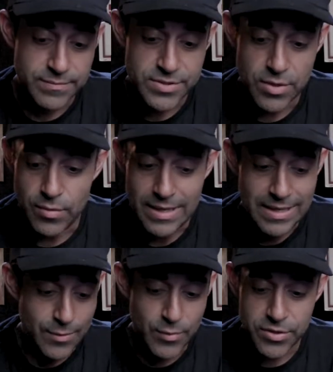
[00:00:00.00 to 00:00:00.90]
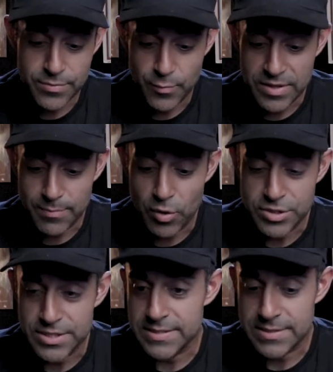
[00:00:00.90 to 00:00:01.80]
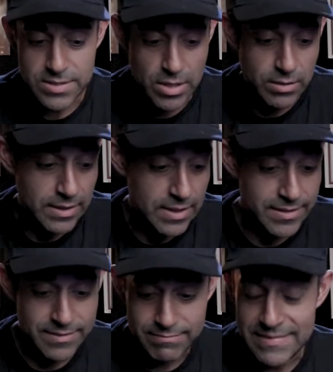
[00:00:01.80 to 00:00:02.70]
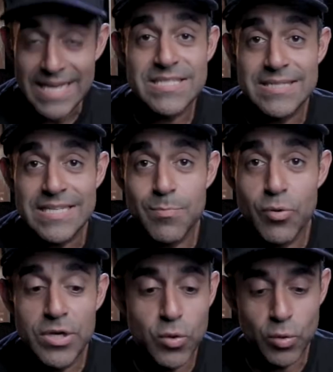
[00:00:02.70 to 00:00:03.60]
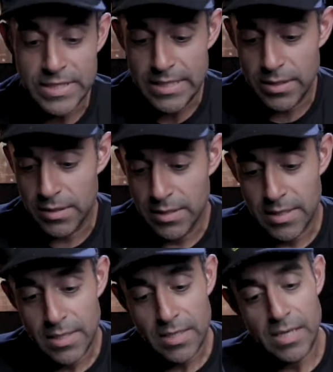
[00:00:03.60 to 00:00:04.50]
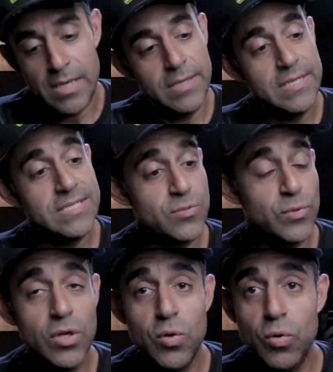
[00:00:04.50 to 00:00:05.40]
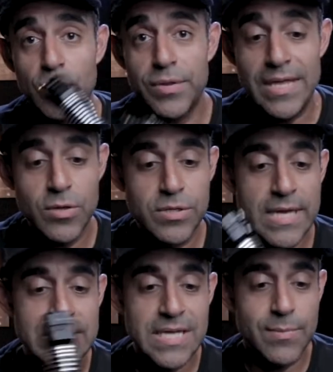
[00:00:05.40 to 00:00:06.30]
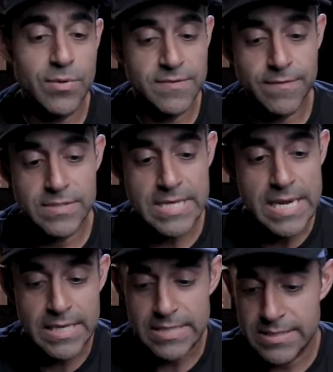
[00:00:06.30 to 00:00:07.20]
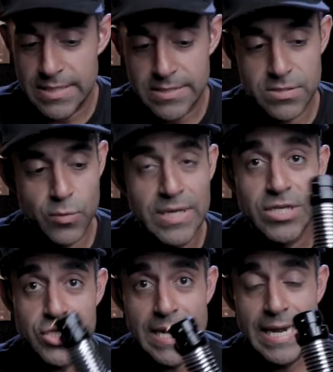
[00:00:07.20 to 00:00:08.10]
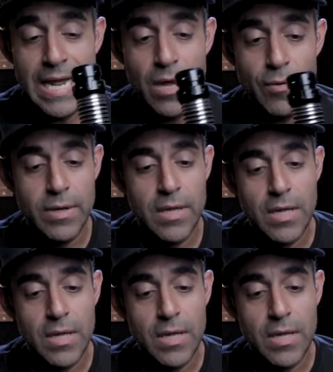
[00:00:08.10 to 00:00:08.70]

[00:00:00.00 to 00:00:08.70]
So with purchase. So that's a pretty cool deal. This is really cool. Thank you, DX Sabers, for sending us this so we can check it out.